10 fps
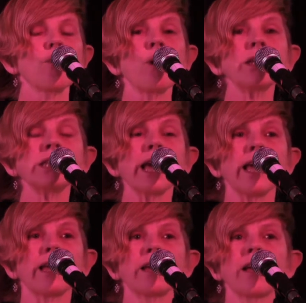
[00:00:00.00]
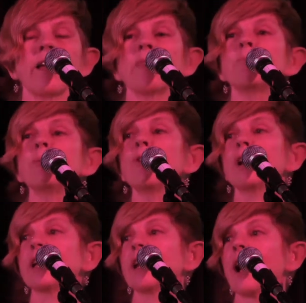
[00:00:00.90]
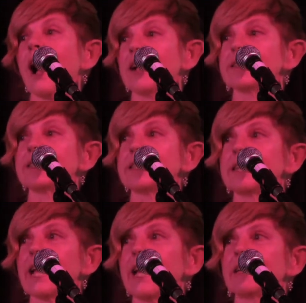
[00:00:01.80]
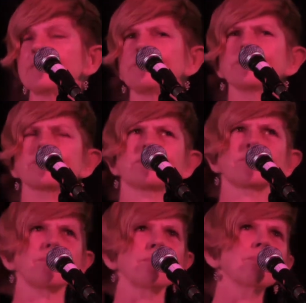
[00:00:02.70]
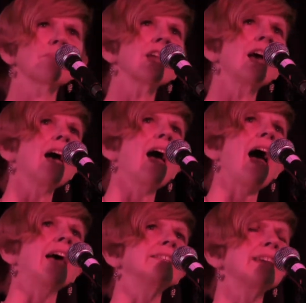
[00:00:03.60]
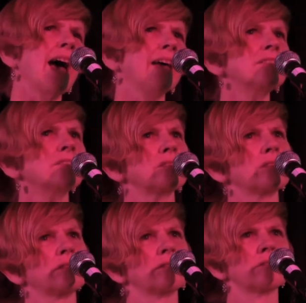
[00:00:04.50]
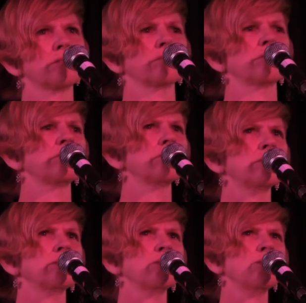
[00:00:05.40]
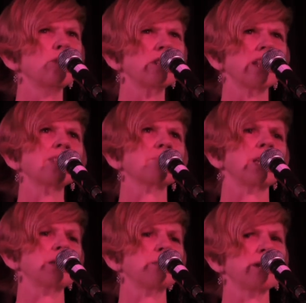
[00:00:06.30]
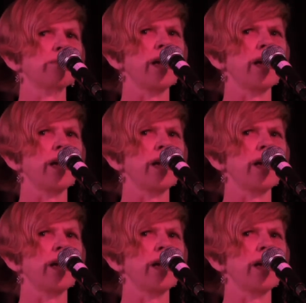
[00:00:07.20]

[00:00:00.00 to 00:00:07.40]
One day, the boy asked his dad, hey, Dad, well, what does it mean to be a